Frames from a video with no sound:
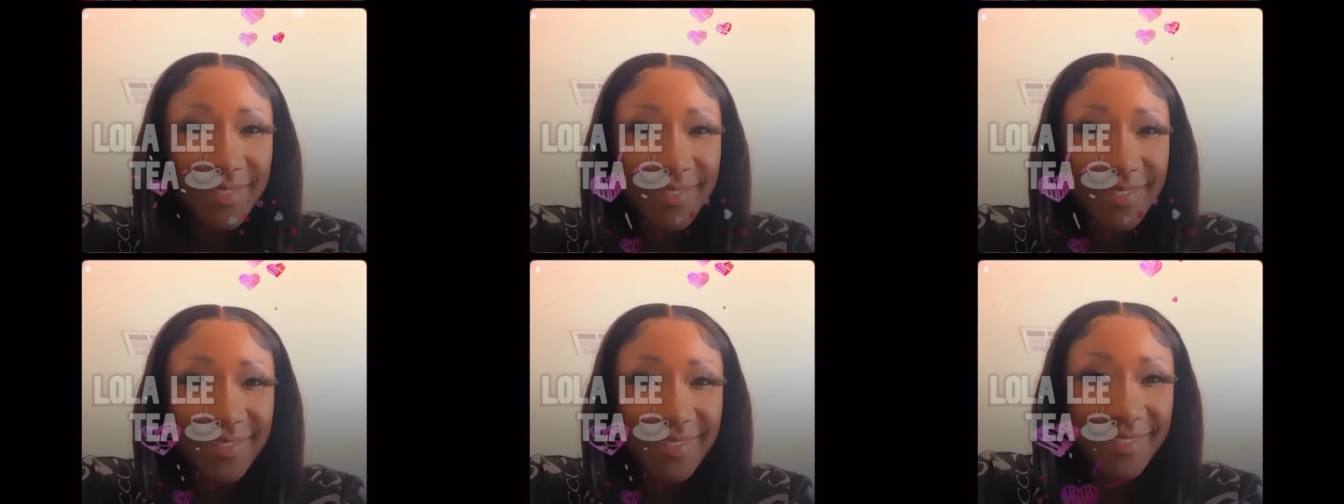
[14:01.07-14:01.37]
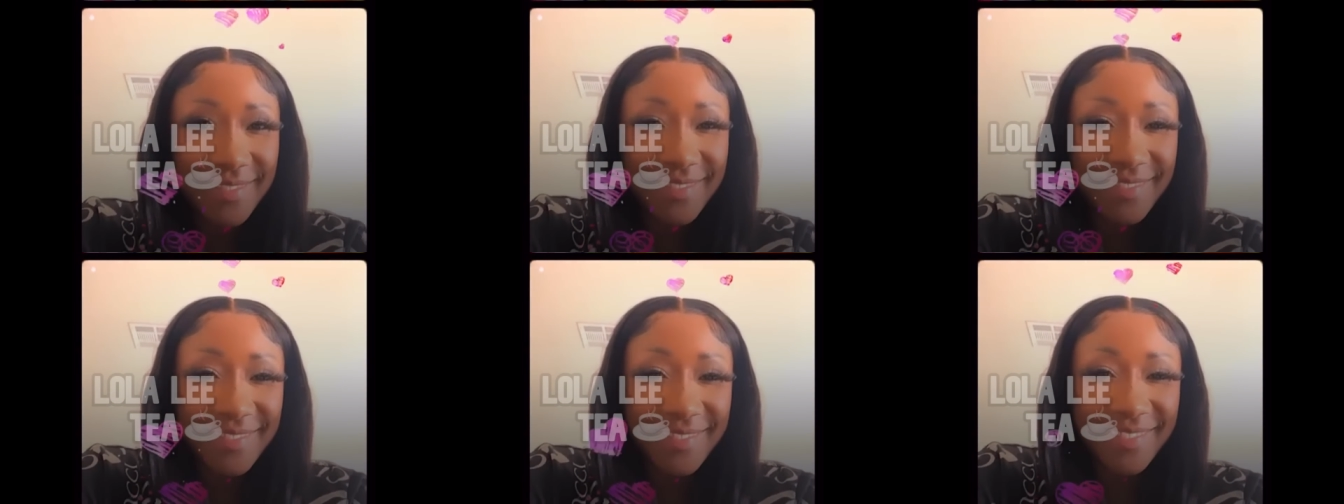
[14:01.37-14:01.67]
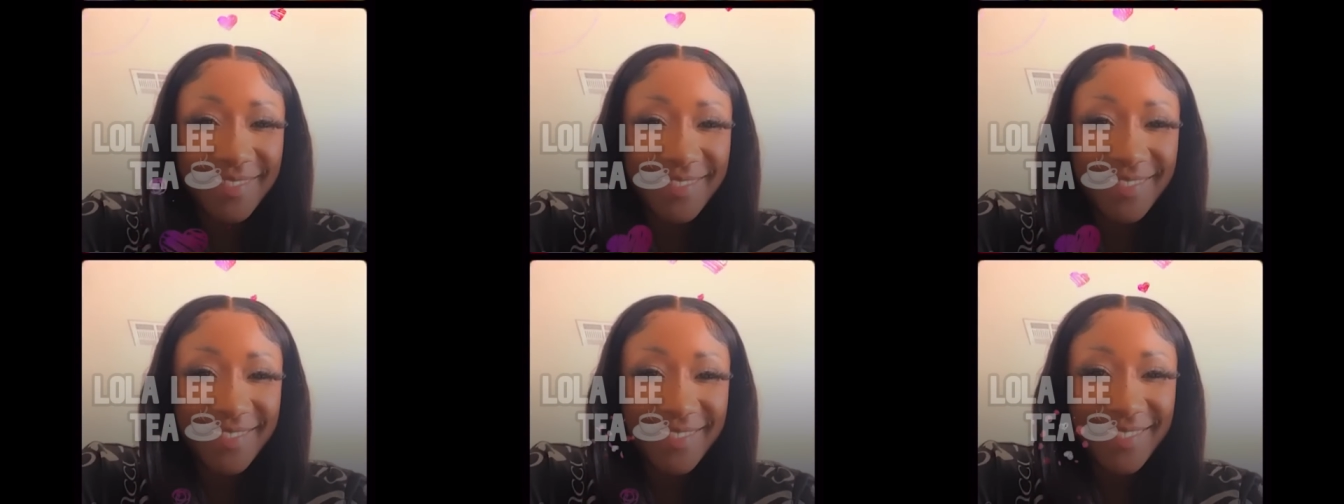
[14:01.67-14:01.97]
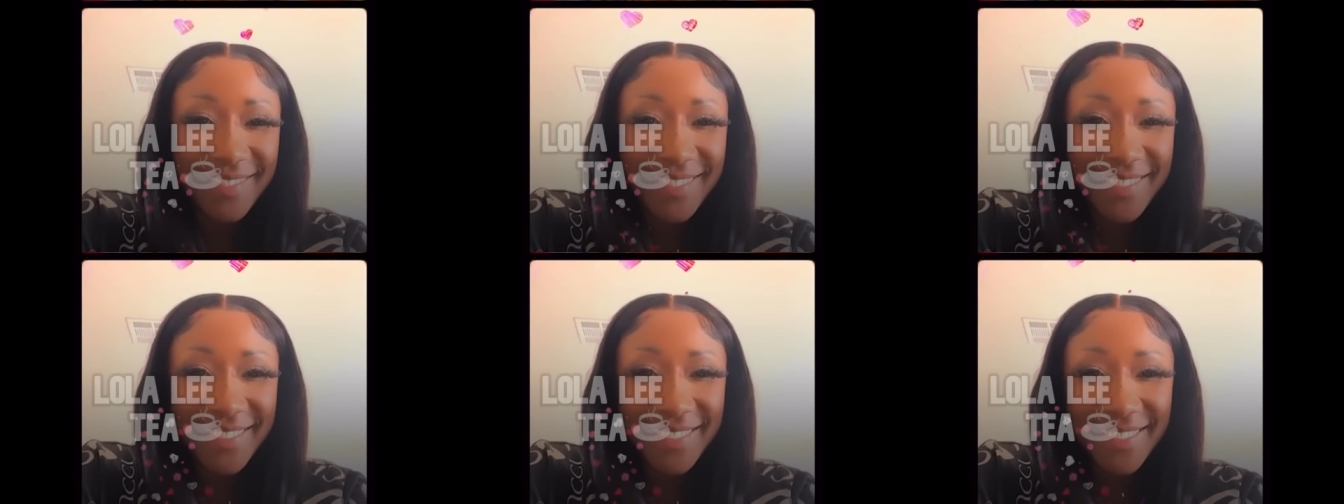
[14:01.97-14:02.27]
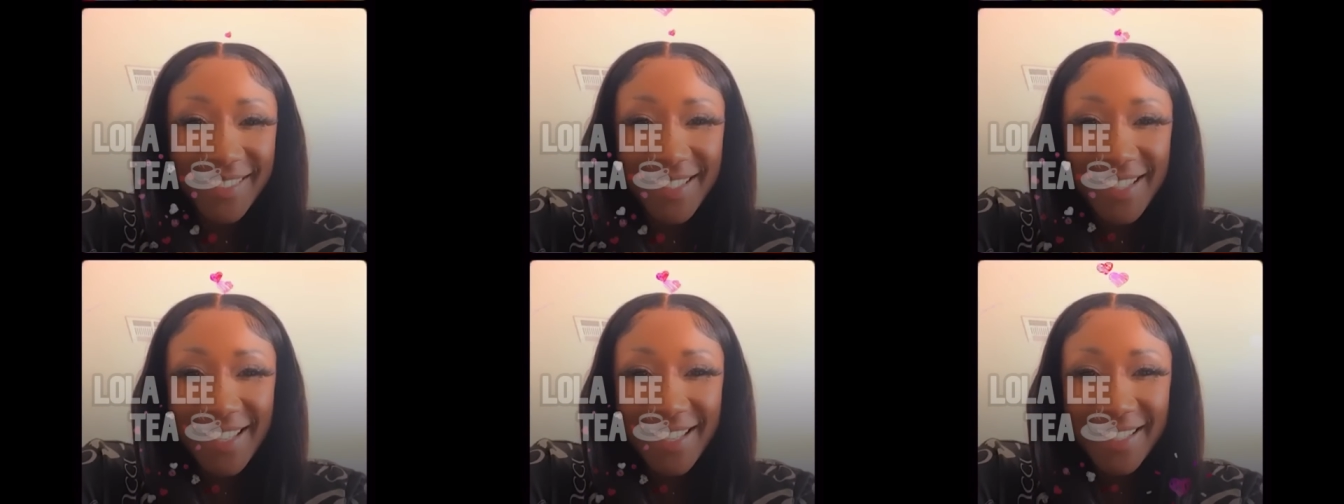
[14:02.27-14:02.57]
That
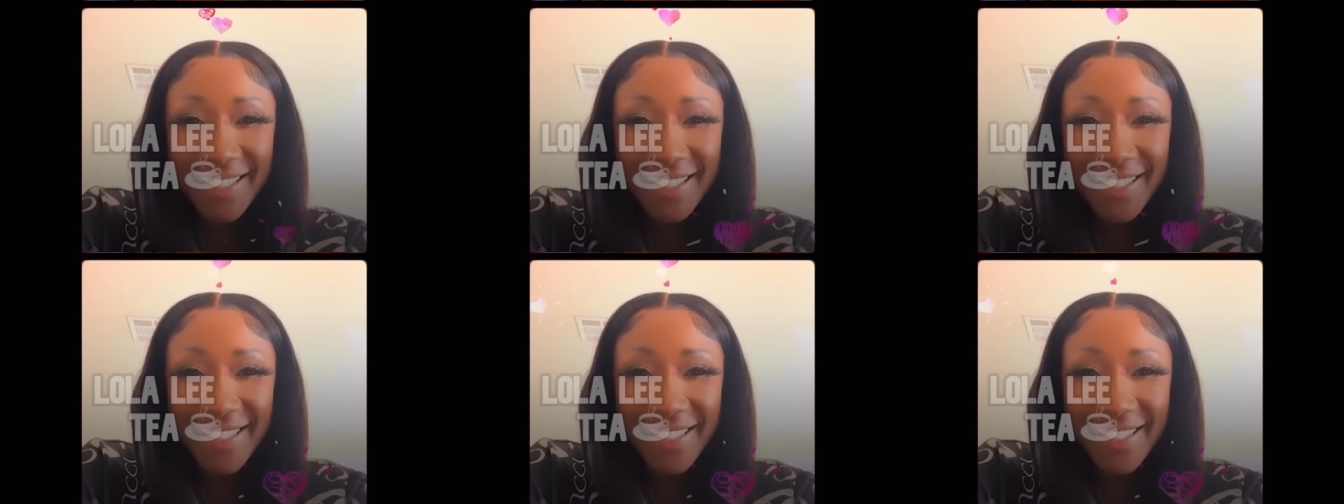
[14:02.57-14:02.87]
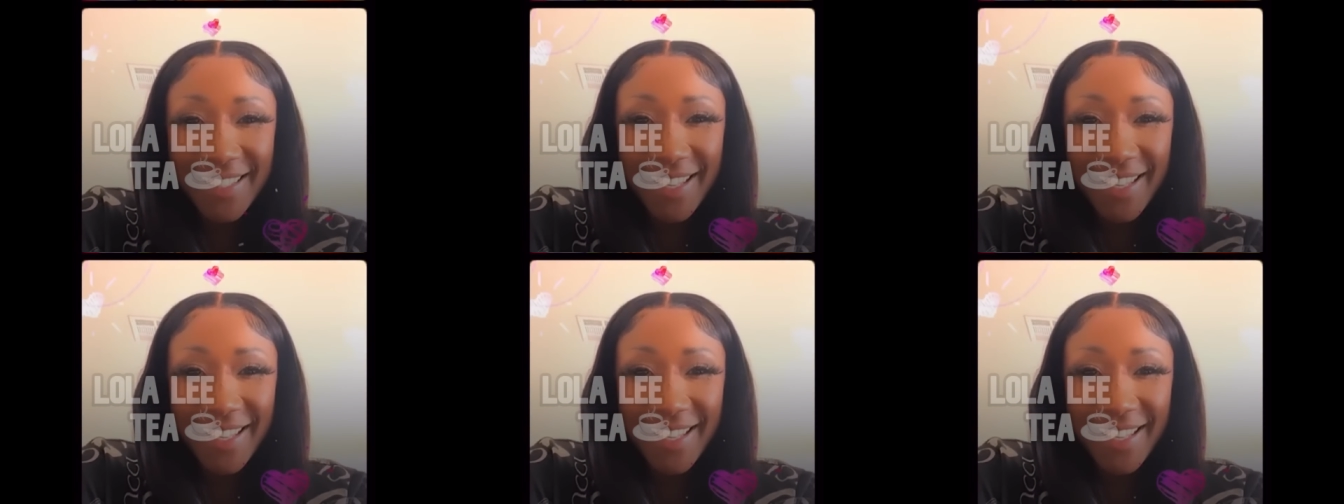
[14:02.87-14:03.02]
she